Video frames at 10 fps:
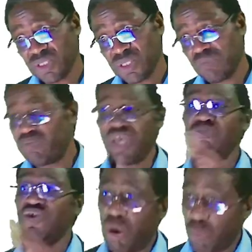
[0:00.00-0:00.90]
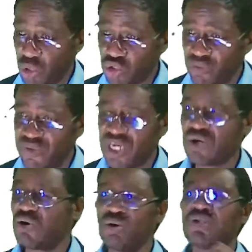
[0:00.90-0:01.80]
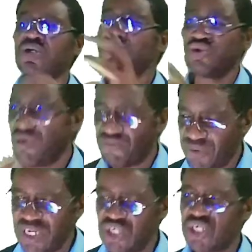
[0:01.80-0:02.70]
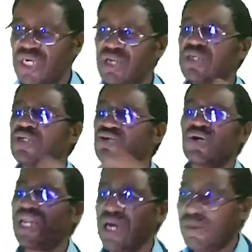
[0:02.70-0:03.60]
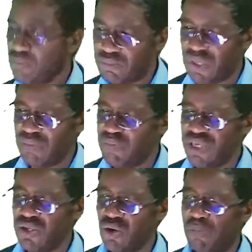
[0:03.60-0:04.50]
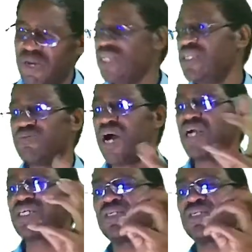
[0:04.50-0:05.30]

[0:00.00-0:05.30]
Maybe your motor vehicle, your furniture, your lab, maybe your money in the bank,